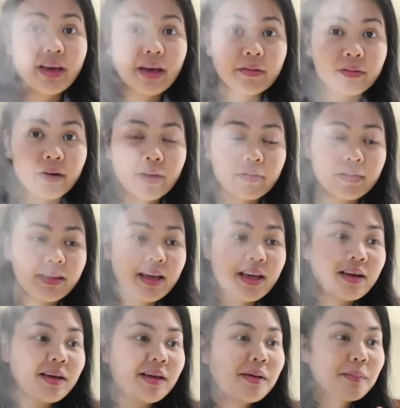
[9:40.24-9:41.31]
air fry
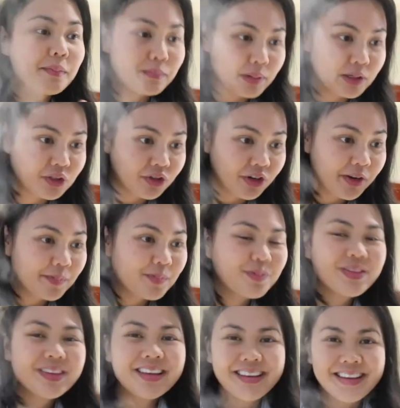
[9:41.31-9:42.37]
everything, measure it,
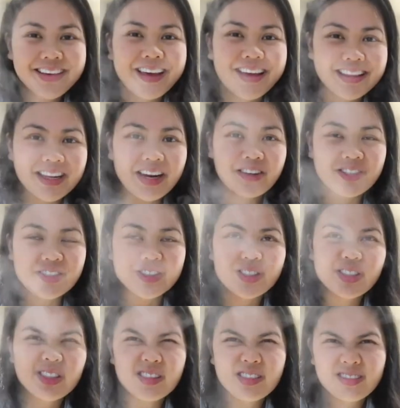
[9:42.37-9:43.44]
and then I'll just
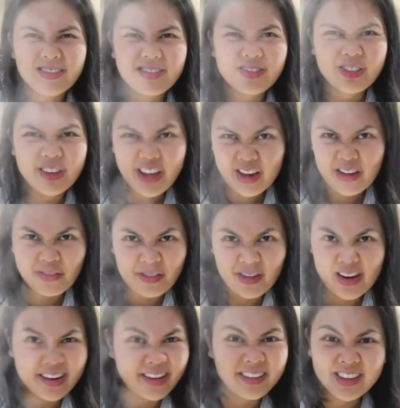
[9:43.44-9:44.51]
re-air fry
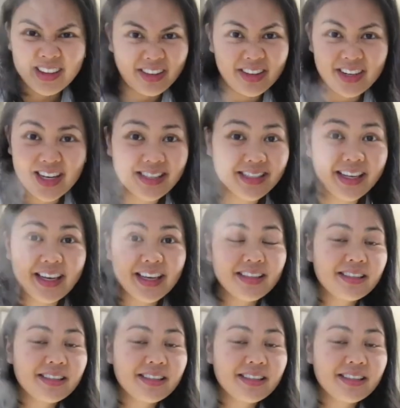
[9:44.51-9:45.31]
it on the other days, I guess.